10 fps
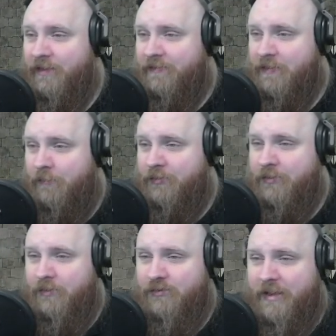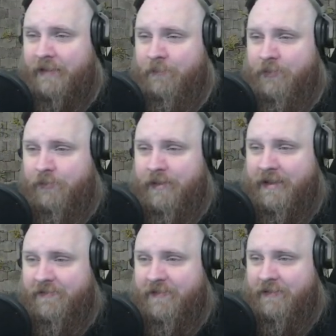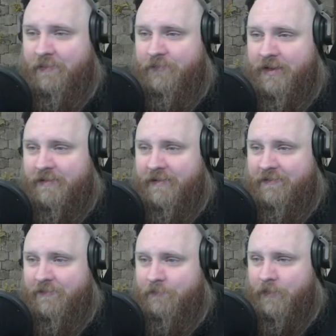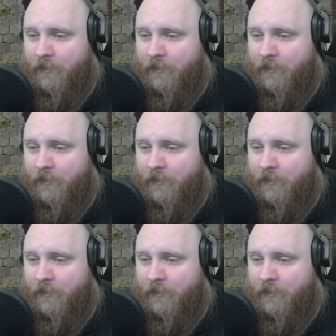So what you usually end up doing is then something like this.